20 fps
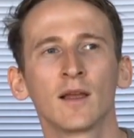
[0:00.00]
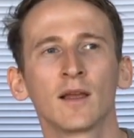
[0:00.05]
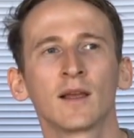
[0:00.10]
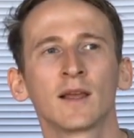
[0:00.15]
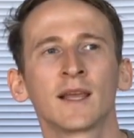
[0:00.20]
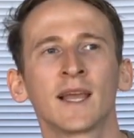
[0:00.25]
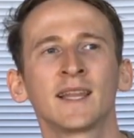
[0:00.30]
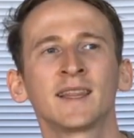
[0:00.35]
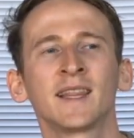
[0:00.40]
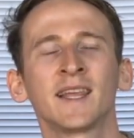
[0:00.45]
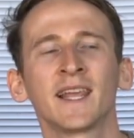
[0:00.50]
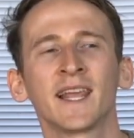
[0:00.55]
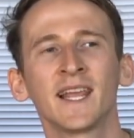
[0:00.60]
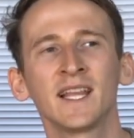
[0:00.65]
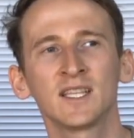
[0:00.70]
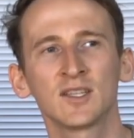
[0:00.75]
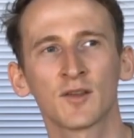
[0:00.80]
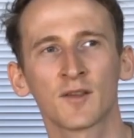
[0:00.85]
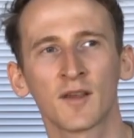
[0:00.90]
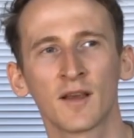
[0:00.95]
getting
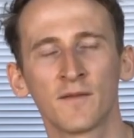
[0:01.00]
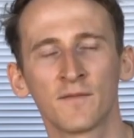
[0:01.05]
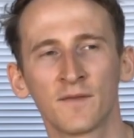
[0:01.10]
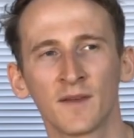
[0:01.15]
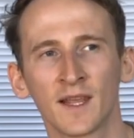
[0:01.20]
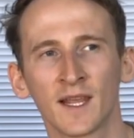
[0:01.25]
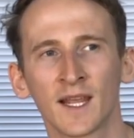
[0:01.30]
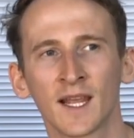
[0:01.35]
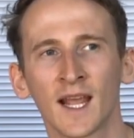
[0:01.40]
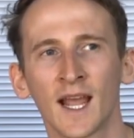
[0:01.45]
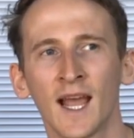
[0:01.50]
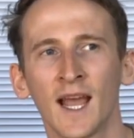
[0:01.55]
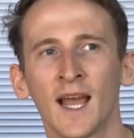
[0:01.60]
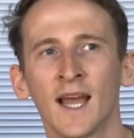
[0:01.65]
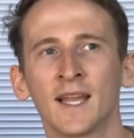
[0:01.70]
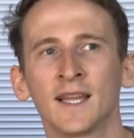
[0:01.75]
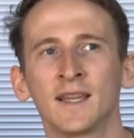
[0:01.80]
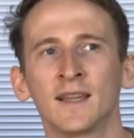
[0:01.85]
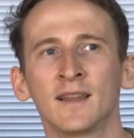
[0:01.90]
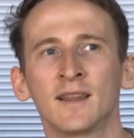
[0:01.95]
into something
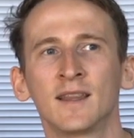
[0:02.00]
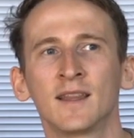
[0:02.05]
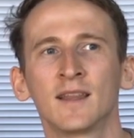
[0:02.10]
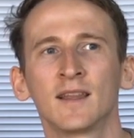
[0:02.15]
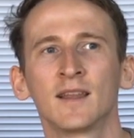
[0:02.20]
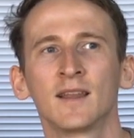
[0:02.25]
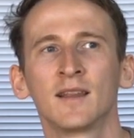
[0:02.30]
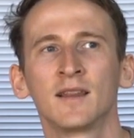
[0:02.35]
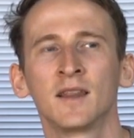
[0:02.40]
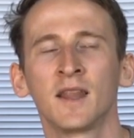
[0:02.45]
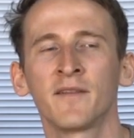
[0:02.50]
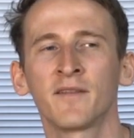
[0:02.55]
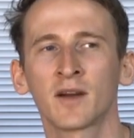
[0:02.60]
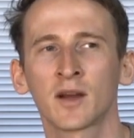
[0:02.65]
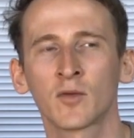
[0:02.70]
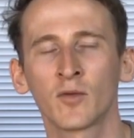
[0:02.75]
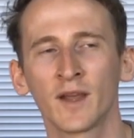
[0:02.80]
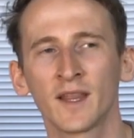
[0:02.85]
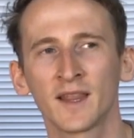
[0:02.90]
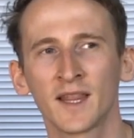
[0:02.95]
and never
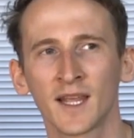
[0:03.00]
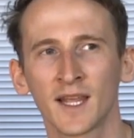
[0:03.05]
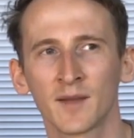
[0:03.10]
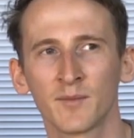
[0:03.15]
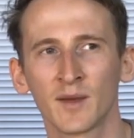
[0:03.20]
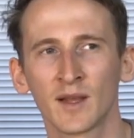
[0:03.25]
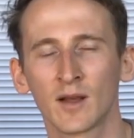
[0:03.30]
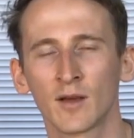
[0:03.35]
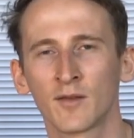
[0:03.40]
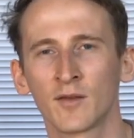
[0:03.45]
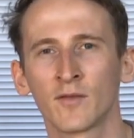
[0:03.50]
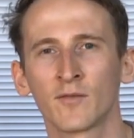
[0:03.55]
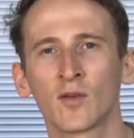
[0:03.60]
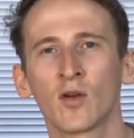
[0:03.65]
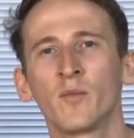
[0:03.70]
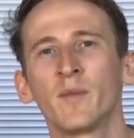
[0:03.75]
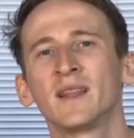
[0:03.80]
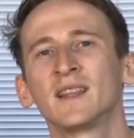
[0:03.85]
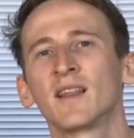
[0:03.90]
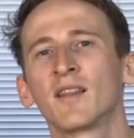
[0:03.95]
quitting because you've
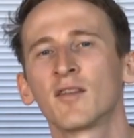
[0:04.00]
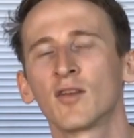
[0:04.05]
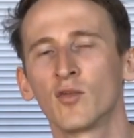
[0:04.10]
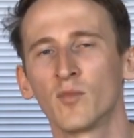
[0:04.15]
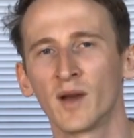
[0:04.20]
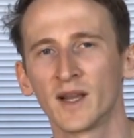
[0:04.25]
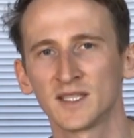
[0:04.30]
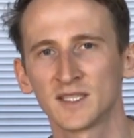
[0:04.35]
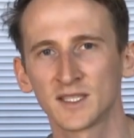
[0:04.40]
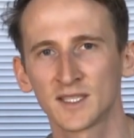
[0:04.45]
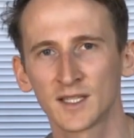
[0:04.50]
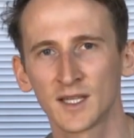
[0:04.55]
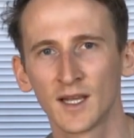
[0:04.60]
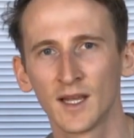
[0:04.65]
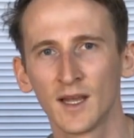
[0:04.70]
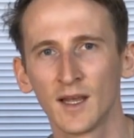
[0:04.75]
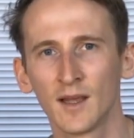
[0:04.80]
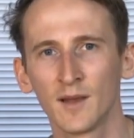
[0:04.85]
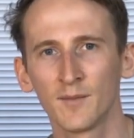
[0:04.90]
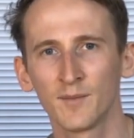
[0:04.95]
committed so much.
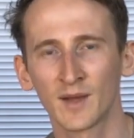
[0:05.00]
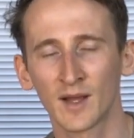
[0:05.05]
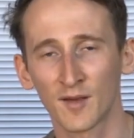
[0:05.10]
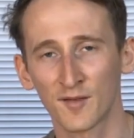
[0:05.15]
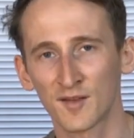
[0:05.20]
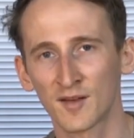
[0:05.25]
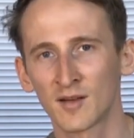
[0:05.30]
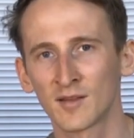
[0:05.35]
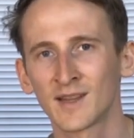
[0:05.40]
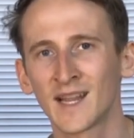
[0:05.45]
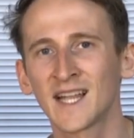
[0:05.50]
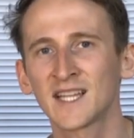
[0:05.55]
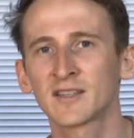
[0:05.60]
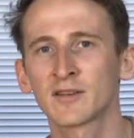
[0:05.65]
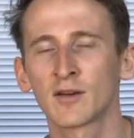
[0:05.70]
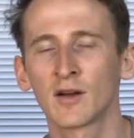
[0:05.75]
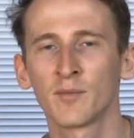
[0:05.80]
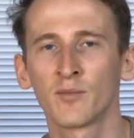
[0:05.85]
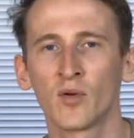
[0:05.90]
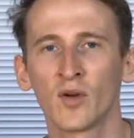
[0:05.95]
Because there are
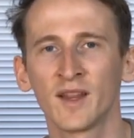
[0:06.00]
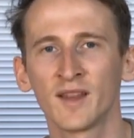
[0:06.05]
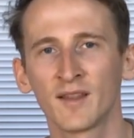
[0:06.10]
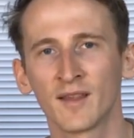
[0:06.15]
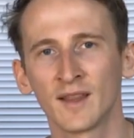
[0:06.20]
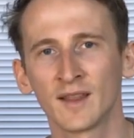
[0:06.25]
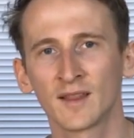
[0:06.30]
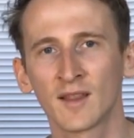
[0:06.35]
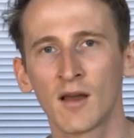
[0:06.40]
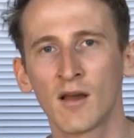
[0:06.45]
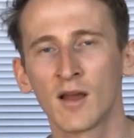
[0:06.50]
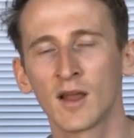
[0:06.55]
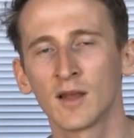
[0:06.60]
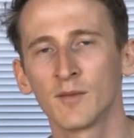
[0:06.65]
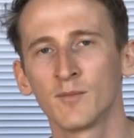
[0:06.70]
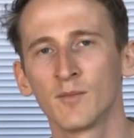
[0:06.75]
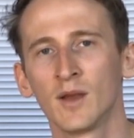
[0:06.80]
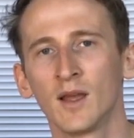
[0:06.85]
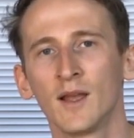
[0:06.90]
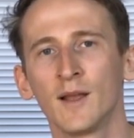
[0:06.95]
natural points in
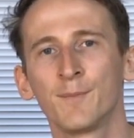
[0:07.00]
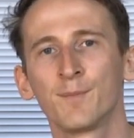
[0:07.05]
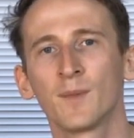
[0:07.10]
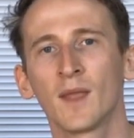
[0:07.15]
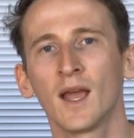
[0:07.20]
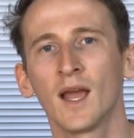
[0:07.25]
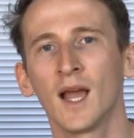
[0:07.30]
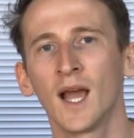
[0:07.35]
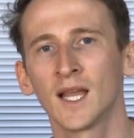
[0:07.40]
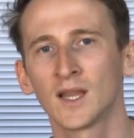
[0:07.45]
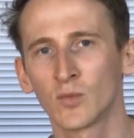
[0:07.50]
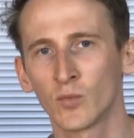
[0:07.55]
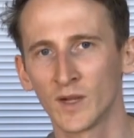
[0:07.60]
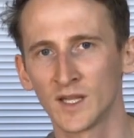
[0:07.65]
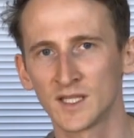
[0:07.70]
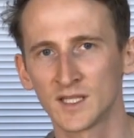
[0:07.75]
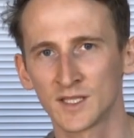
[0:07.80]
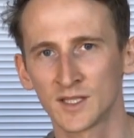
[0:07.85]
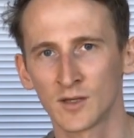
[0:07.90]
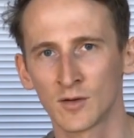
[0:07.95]
time at
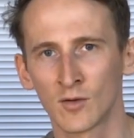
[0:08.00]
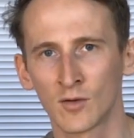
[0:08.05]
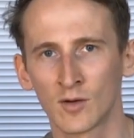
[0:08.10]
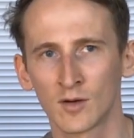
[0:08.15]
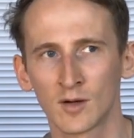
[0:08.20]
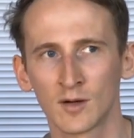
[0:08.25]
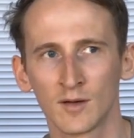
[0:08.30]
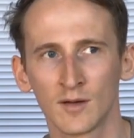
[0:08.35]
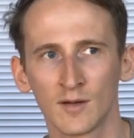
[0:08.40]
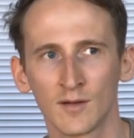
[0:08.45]
which you're